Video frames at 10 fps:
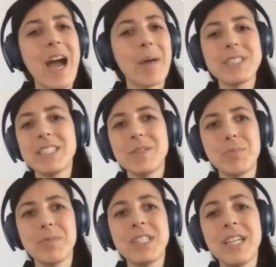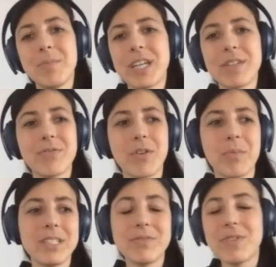apps in EMEA
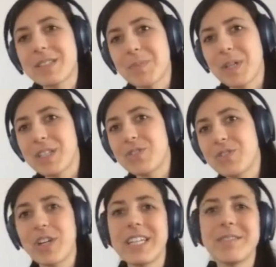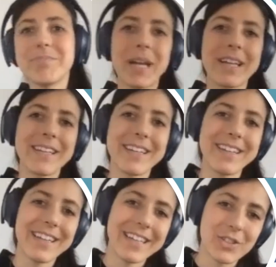from investment, trading,
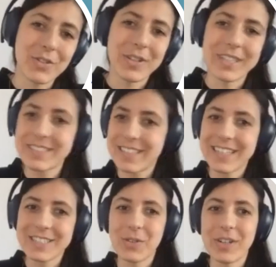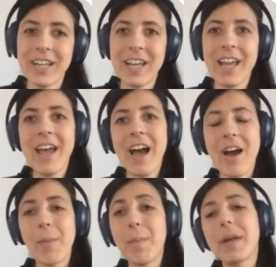banking, insurance, and so on.
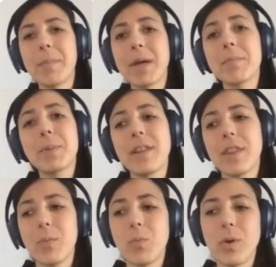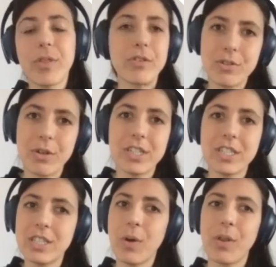And I'm helping them with their
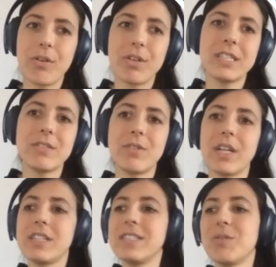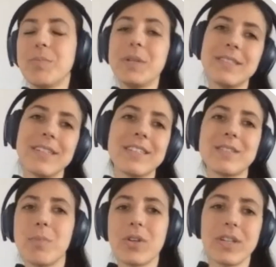strategy, whether it is related to
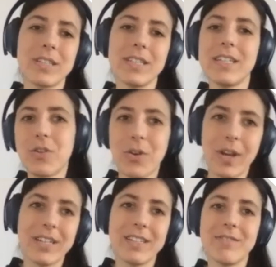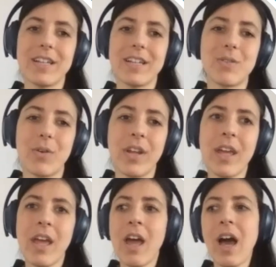business, marketing, creative, and so on.
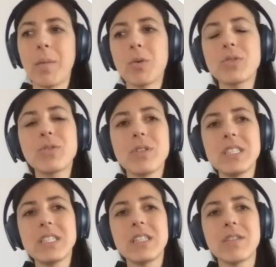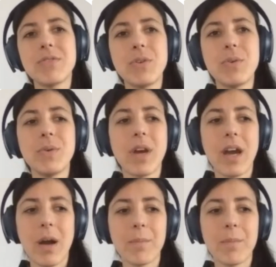And I'm also leading a few